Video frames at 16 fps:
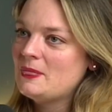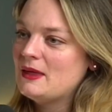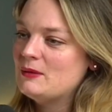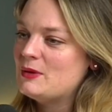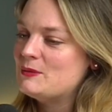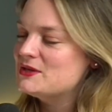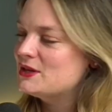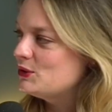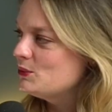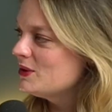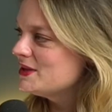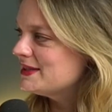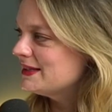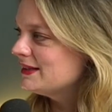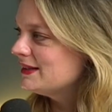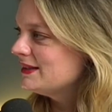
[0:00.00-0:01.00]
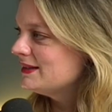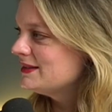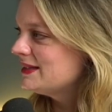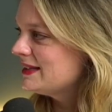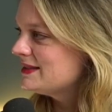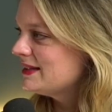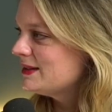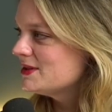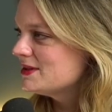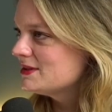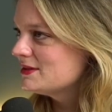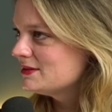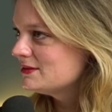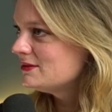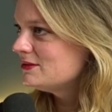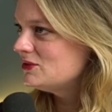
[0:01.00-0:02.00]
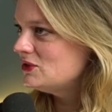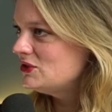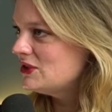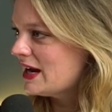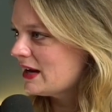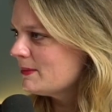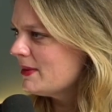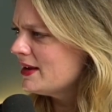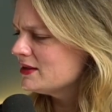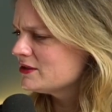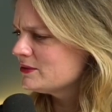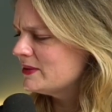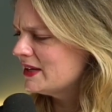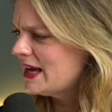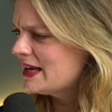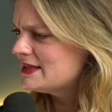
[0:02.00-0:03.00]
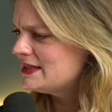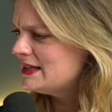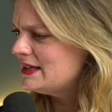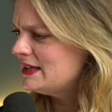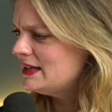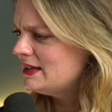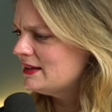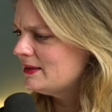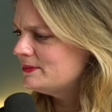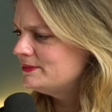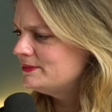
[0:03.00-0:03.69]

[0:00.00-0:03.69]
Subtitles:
And Mum said, who was it? And Dad said it was Jack Miles from the Getty. He